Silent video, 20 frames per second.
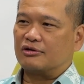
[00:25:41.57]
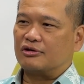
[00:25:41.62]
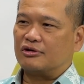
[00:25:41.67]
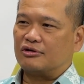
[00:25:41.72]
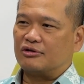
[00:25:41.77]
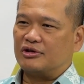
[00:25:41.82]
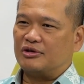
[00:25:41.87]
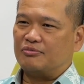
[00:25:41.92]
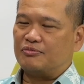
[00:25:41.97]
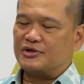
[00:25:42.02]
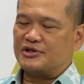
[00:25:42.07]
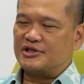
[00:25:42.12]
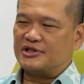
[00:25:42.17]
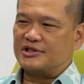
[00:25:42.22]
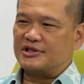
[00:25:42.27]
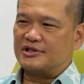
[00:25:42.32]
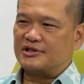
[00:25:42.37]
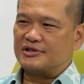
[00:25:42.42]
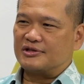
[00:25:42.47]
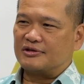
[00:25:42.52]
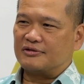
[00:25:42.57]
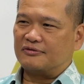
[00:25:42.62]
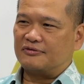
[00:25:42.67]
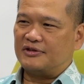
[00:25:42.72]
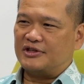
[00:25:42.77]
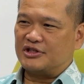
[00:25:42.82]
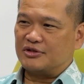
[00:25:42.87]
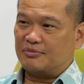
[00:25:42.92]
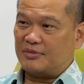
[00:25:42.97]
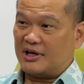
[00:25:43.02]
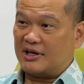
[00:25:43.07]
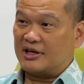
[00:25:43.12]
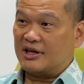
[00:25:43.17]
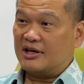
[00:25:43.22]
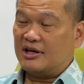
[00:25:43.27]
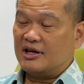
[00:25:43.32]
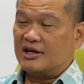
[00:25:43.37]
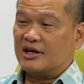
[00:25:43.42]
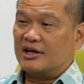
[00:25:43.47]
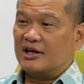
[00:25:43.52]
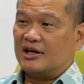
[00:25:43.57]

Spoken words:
or in positions of decision making